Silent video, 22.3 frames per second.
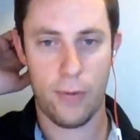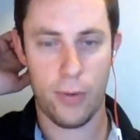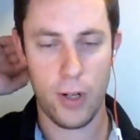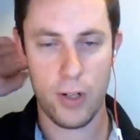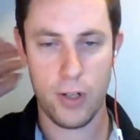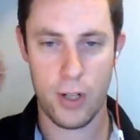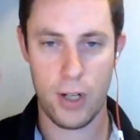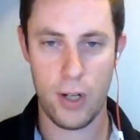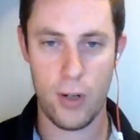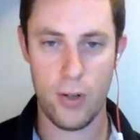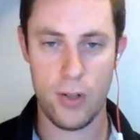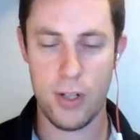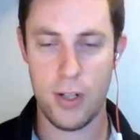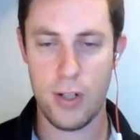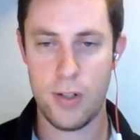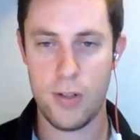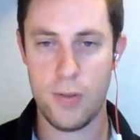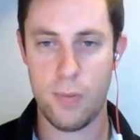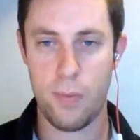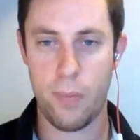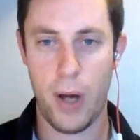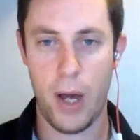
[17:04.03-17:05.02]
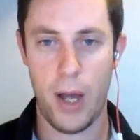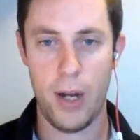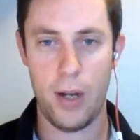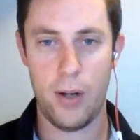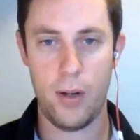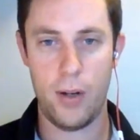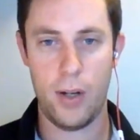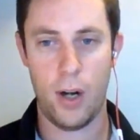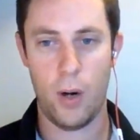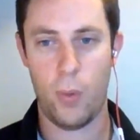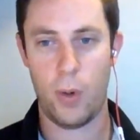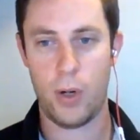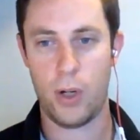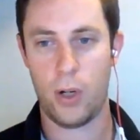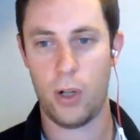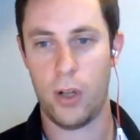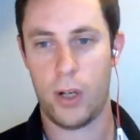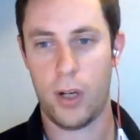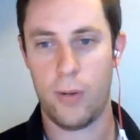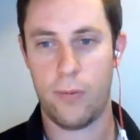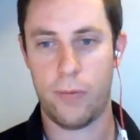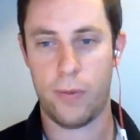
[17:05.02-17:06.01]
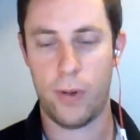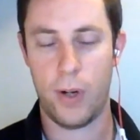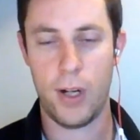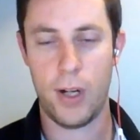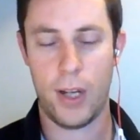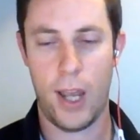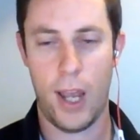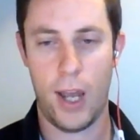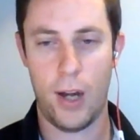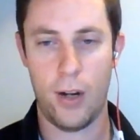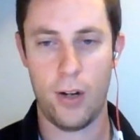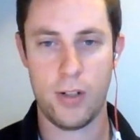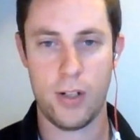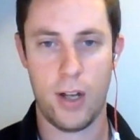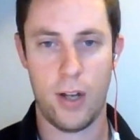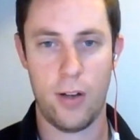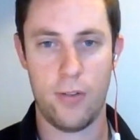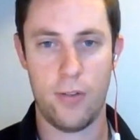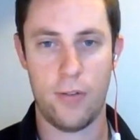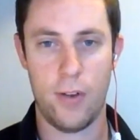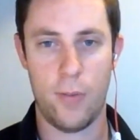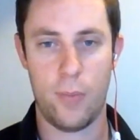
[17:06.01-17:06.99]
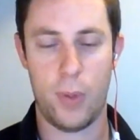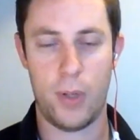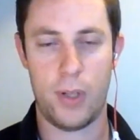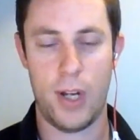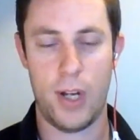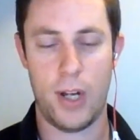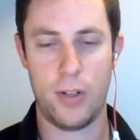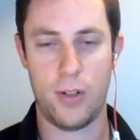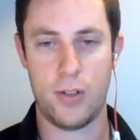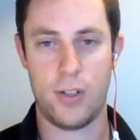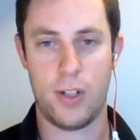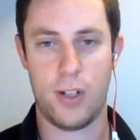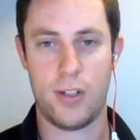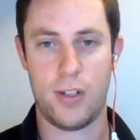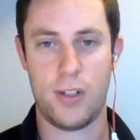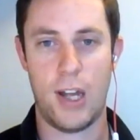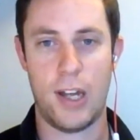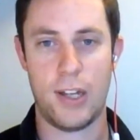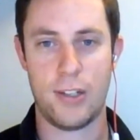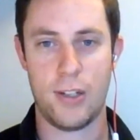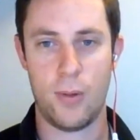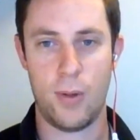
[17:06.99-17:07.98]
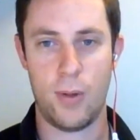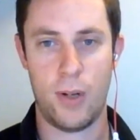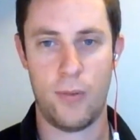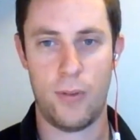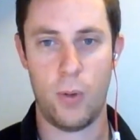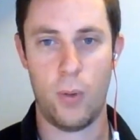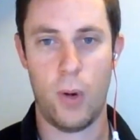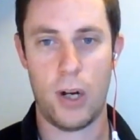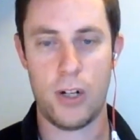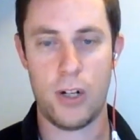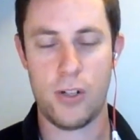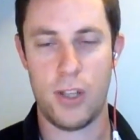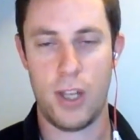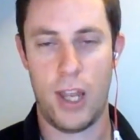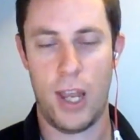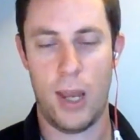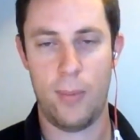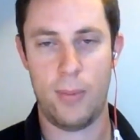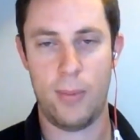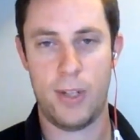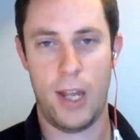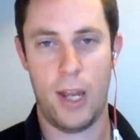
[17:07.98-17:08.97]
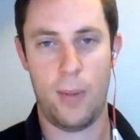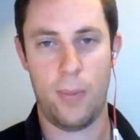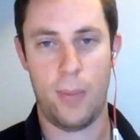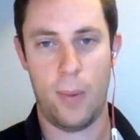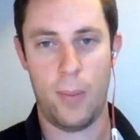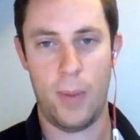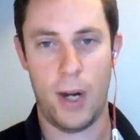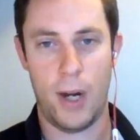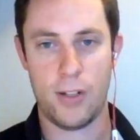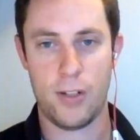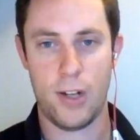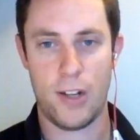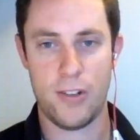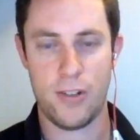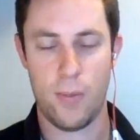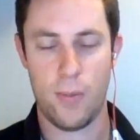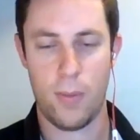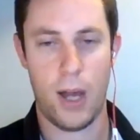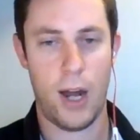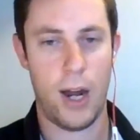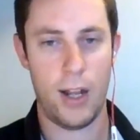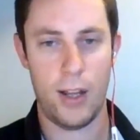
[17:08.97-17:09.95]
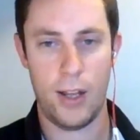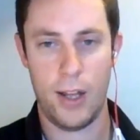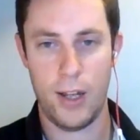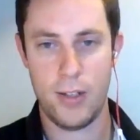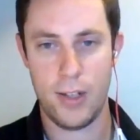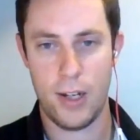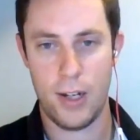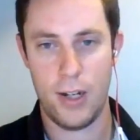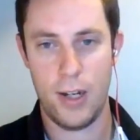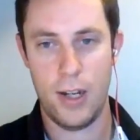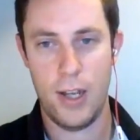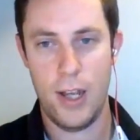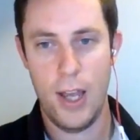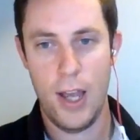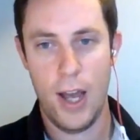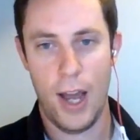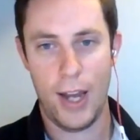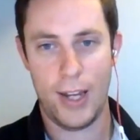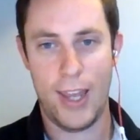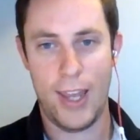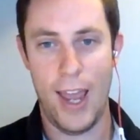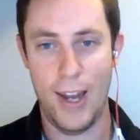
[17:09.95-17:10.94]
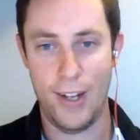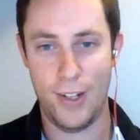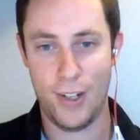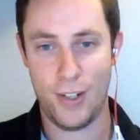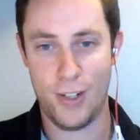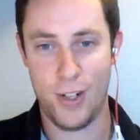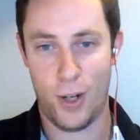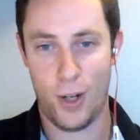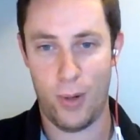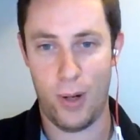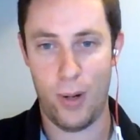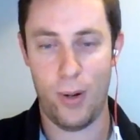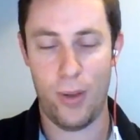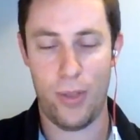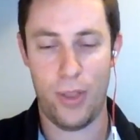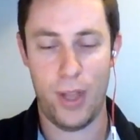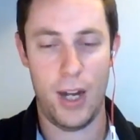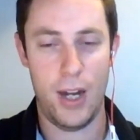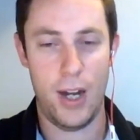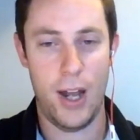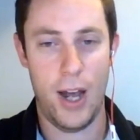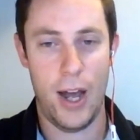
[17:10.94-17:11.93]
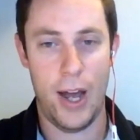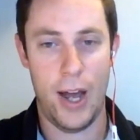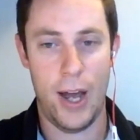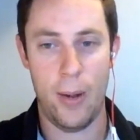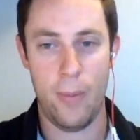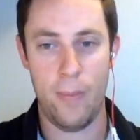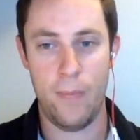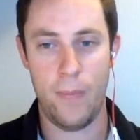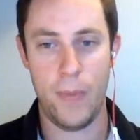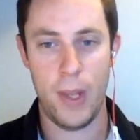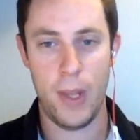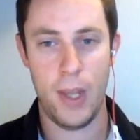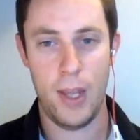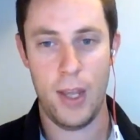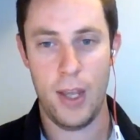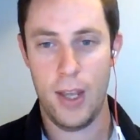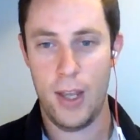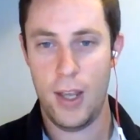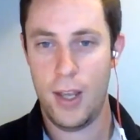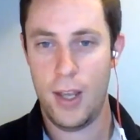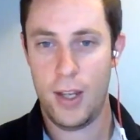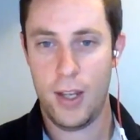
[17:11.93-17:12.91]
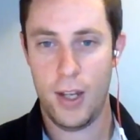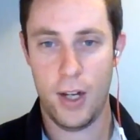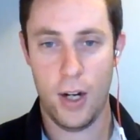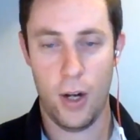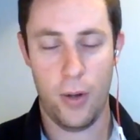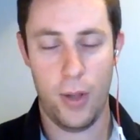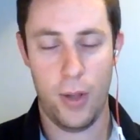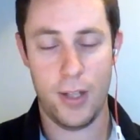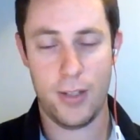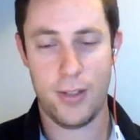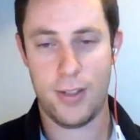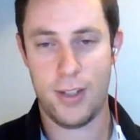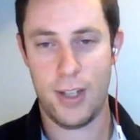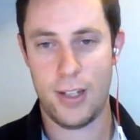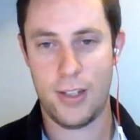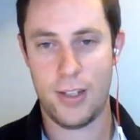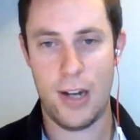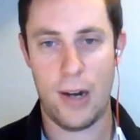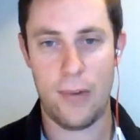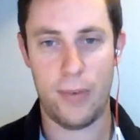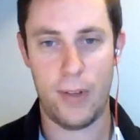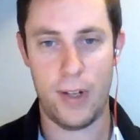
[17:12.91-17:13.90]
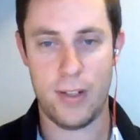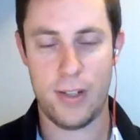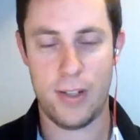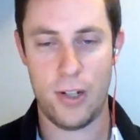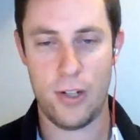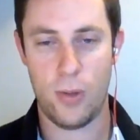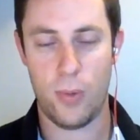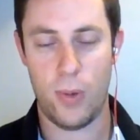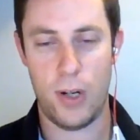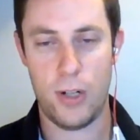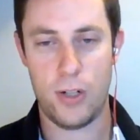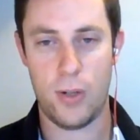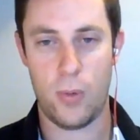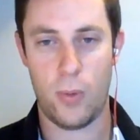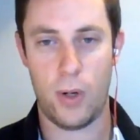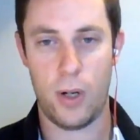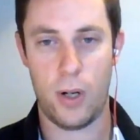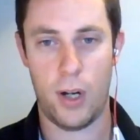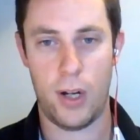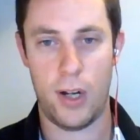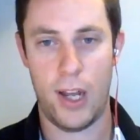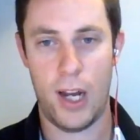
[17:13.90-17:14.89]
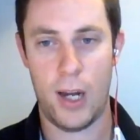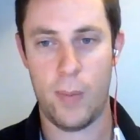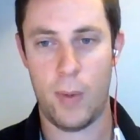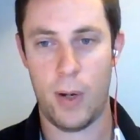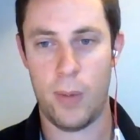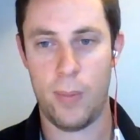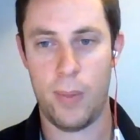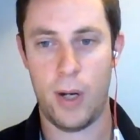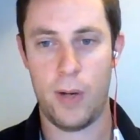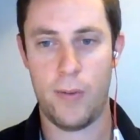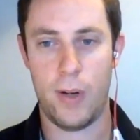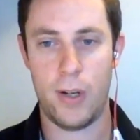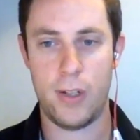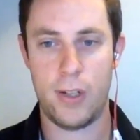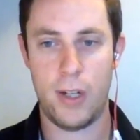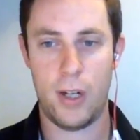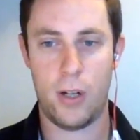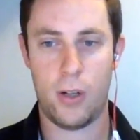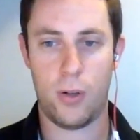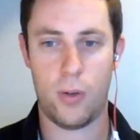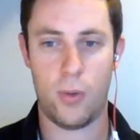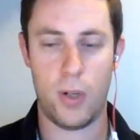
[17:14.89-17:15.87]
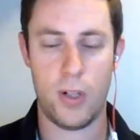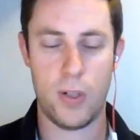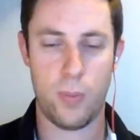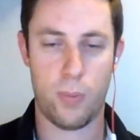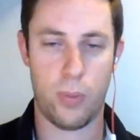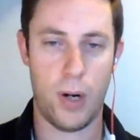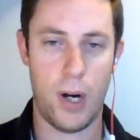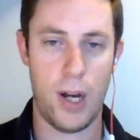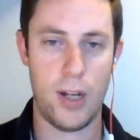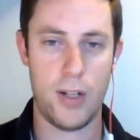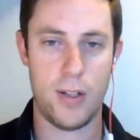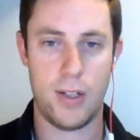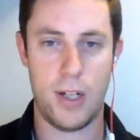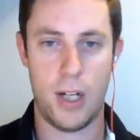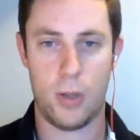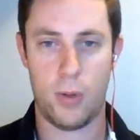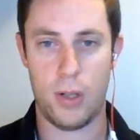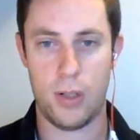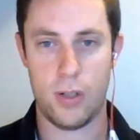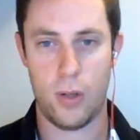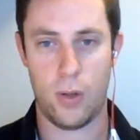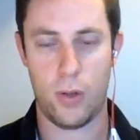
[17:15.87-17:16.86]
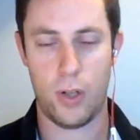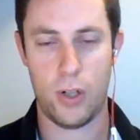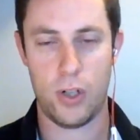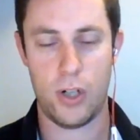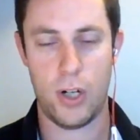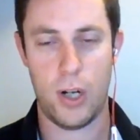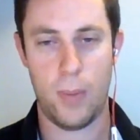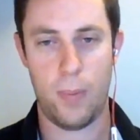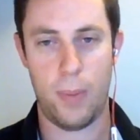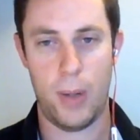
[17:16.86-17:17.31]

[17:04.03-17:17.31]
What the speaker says: excuses, but when you're looking for indicators of potential success, and if you watch the game tape, I saw some of the highlights and I can't disagree with it. It's definitely a situation where you're going to get him at a bit of a decreased price, decreased ownership,